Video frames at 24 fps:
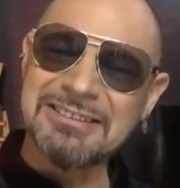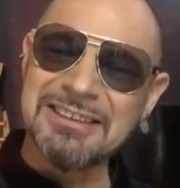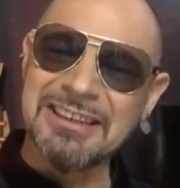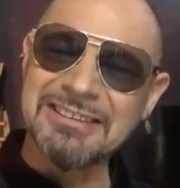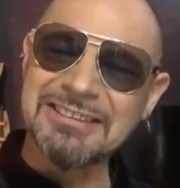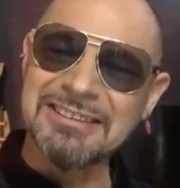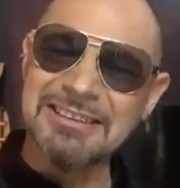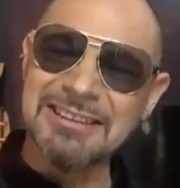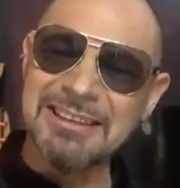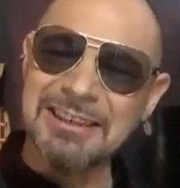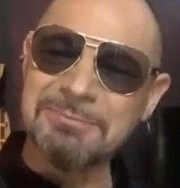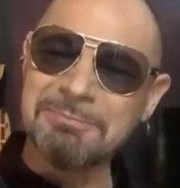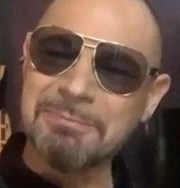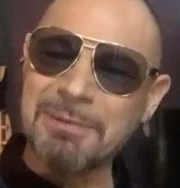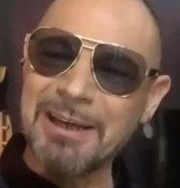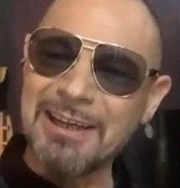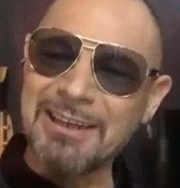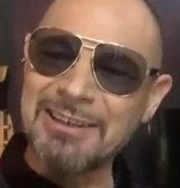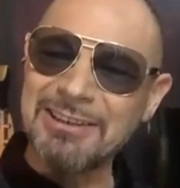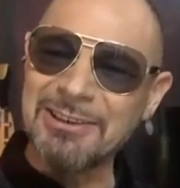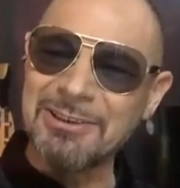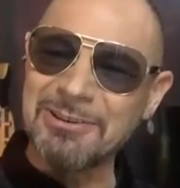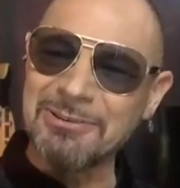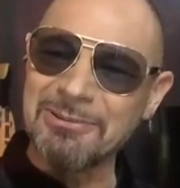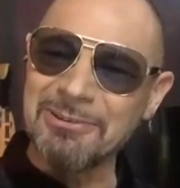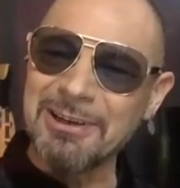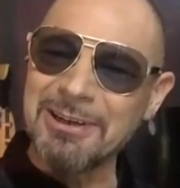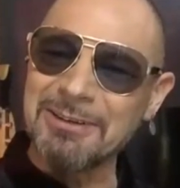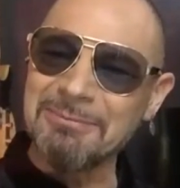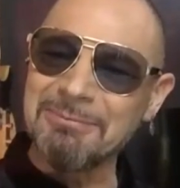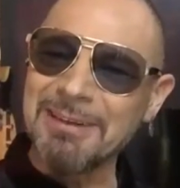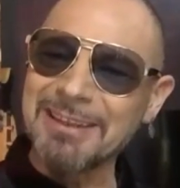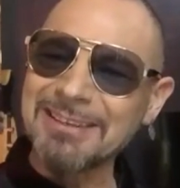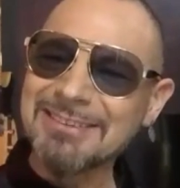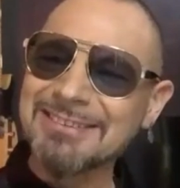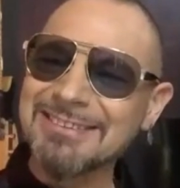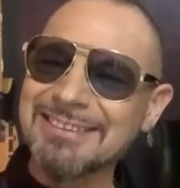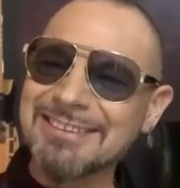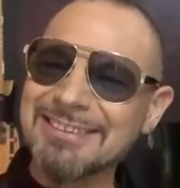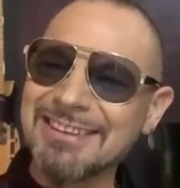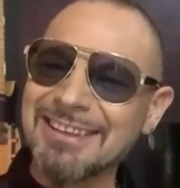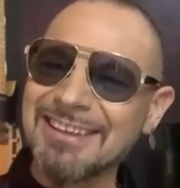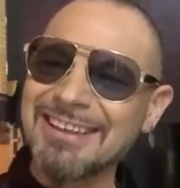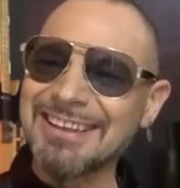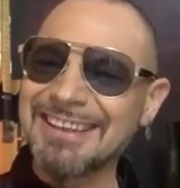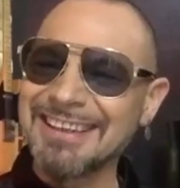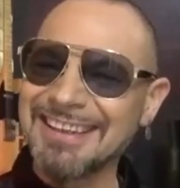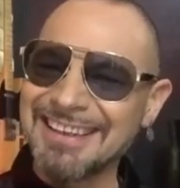doesn't get bandied around much,
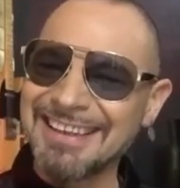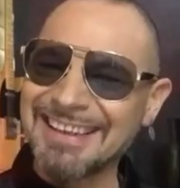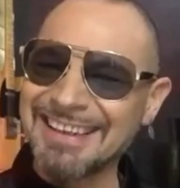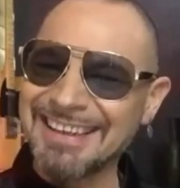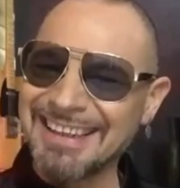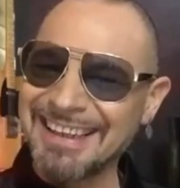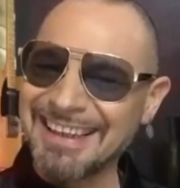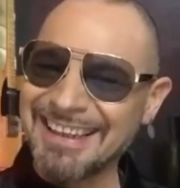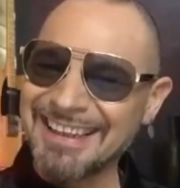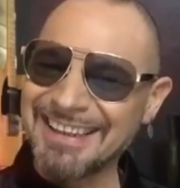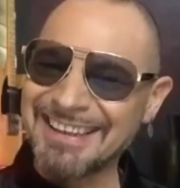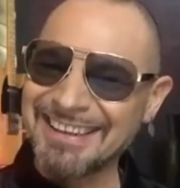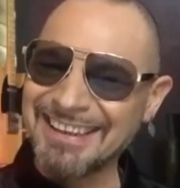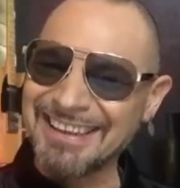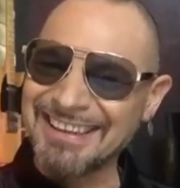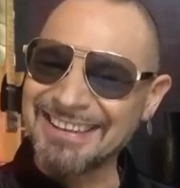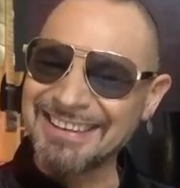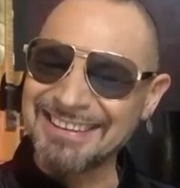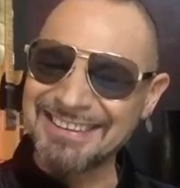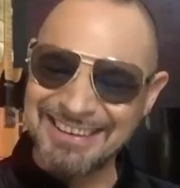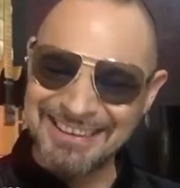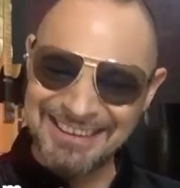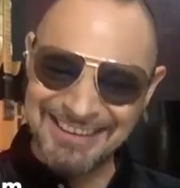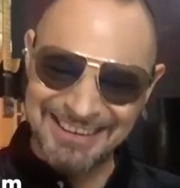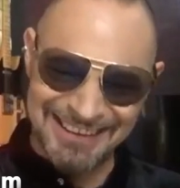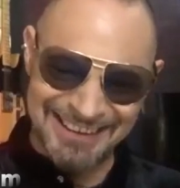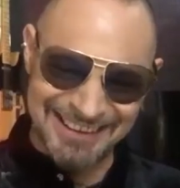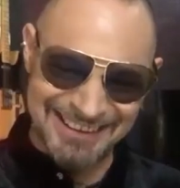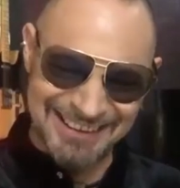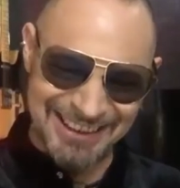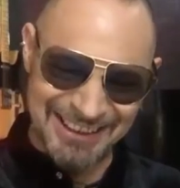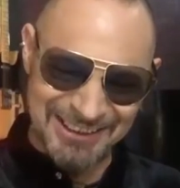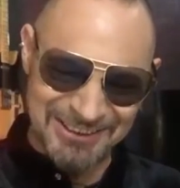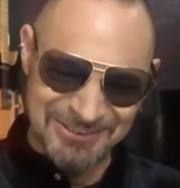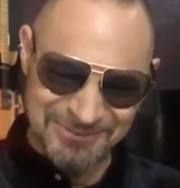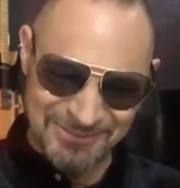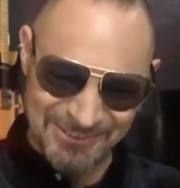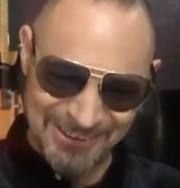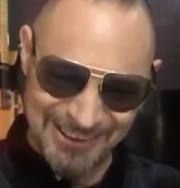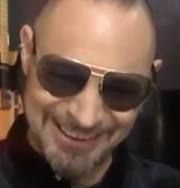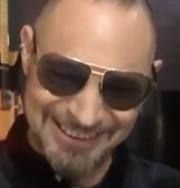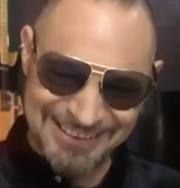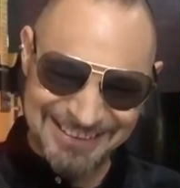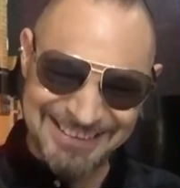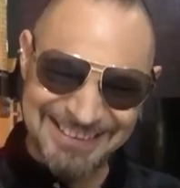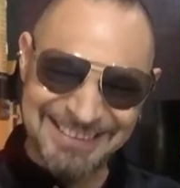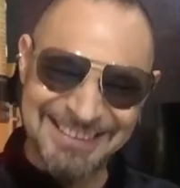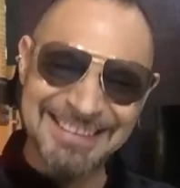that
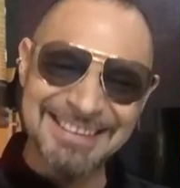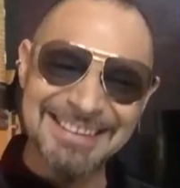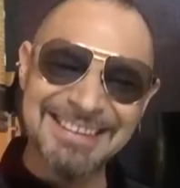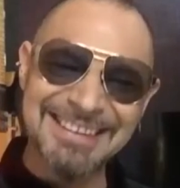catchphrase.